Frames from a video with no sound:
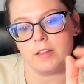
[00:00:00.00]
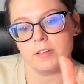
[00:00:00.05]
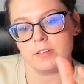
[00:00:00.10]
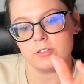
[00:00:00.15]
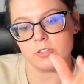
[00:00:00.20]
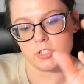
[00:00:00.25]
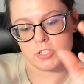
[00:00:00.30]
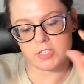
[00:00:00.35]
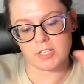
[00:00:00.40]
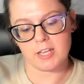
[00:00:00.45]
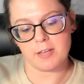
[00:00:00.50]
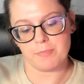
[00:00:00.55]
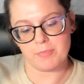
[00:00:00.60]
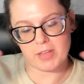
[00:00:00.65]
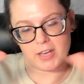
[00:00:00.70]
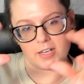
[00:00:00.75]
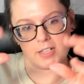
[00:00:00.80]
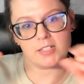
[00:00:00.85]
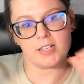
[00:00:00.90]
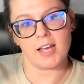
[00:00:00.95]
just keep
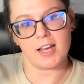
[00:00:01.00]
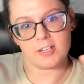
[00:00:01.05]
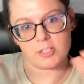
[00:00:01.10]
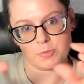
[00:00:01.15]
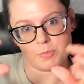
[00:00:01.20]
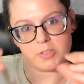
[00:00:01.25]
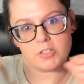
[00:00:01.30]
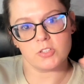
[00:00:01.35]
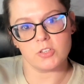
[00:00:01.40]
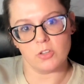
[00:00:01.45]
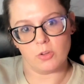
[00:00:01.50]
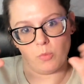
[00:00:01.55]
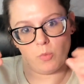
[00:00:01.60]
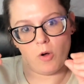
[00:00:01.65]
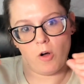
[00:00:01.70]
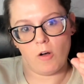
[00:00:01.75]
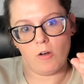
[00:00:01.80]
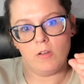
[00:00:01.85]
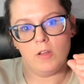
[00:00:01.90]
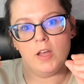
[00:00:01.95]
that attachment to the
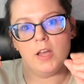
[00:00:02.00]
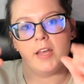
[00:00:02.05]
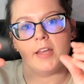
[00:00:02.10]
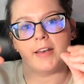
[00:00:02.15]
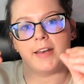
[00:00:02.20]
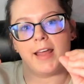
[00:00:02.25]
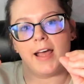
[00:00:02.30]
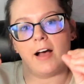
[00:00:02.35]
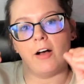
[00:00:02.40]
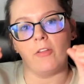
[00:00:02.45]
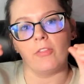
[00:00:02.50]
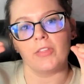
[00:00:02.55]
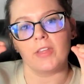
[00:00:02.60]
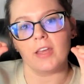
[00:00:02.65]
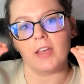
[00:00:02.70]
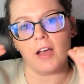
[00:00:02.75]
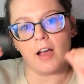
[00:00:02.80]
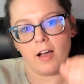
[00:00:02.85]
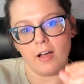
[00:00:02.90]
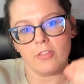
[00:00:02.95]
wall. Now,
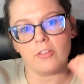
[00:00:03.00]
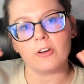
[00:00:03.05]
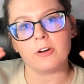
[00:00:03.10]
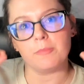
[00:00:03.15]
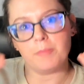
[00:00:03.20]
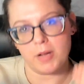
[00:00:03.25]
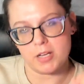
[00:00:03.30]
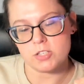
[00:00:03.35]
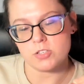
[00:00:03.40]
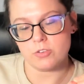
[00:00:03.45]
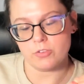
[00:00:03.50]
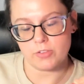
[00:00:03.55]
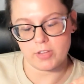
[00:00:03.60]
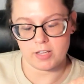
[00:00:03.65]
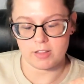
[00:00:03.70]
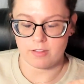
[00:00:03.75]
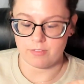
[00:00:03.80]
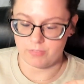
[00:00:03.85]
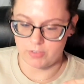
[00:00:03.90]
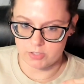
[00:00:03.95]
the other muscle
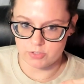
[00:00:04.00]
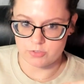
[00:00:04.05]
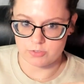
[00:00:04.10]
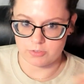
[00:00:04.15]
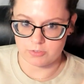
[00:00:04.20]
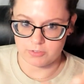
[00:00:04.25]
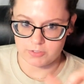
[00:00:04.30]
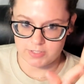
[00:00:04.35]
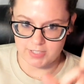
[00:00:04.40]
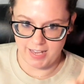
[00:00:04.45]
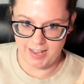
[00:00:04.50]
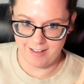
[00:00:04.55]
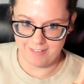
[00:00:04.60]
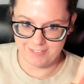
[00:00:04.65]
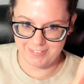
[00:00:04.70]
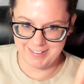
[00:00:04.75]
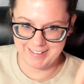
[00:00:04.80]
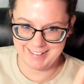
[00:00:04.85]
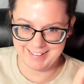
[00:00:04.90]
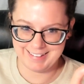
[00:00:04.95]
that the ventricles
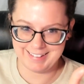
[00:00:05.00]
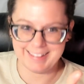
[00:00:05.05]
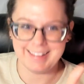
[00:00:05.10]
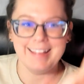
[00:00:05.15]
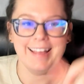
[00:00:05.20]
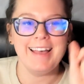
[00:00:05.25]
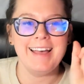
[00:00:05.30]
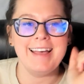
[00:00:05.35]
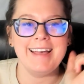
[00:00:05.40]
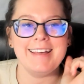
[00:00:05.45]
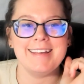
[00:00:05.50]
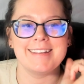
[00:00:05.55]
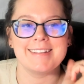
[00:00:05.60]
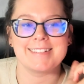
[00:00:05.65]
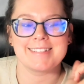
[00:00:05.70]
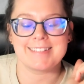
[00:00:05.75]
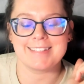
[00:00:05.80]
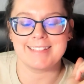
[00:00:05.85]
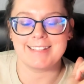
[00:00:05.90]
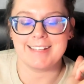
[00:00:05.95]
have
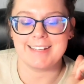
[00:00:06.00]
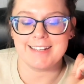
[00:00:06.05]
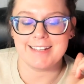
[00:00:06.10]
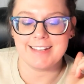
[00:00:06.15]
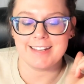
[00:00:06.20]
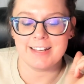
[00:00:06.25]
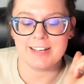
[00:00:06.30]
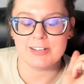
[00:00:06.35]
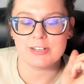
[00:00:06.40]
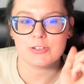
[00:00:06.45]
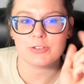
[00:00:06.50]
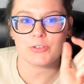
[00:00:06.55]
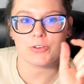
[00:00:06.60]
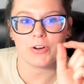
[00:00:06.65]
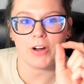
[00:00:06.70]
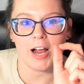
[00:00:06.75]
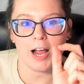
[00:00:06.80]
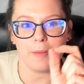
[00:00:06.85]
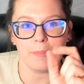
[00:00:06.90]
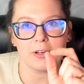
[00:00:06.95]
is the
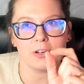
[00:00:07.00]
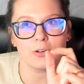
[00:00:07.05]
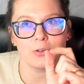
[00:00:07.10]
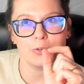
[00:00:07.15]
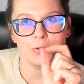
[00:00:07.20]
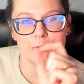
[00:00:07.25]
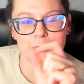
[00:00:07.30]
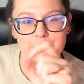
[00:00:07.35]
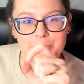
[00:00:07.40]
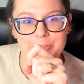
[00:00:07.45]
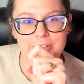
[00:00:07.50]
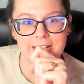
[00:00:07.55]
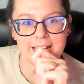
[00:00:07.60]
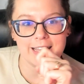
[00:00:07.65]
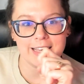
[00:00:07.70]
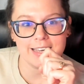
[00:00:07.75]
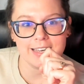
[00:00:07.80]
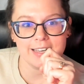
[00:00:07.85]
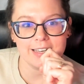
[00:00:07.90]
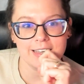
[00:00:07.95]

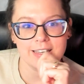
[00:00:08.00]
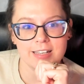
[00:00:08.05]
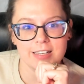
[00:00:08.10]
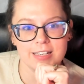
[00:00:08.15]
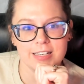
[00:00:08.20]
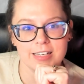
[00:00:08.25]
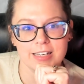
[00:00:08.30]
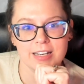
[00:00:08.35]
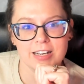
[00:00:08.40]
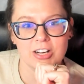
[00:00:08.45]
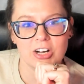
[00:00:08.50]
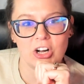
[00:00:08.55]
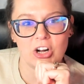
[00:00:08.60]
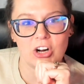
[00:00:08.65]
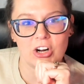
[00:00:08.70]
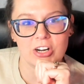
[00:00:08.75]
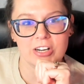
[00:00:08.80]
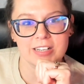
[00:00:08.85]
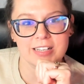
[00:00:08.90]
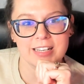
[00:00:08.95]
trabeculae
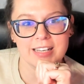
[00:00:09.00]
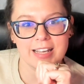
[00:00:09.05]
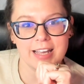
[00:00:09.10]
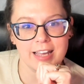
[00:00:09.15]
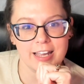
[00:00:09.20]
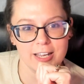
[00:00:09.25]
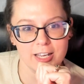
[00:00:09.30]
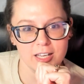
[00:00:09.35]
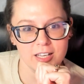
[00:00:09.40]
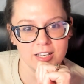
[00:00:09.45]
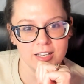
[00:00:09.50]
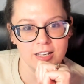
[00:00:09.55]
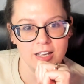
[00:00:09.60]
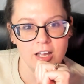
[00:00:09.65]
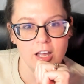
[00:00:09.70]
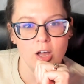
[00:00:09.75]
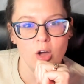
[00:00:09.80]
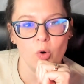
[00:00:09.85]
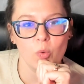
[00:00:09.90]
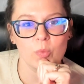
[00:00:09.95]
carneae,
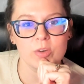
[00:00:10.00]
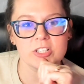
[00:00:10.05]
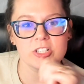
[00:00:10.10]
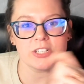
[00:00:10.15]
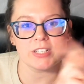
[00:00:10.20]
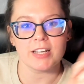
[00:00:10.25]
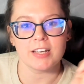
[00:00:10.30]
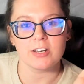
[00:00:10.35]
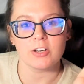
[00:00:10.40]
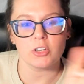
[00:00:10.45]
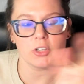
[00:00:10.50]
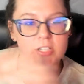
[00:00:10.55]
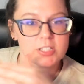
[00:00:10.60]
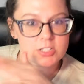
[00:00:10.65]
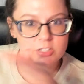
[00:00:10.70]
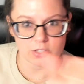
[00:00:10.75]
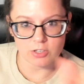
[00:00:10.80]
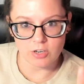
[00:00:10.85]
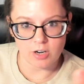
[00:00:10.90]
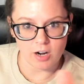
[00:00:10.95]
which is a
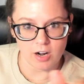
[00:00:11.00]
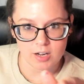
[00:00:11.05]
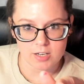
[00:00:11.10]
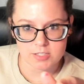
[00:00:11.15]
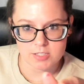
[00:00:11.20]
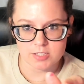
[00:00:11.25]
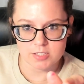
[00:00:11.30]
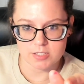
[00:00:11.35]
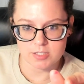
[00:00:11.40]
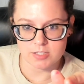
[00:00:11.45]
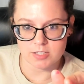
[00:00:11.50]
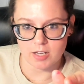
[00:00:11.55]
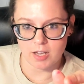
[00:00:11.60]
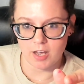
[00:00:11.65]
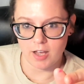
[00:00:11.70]
crisscrossed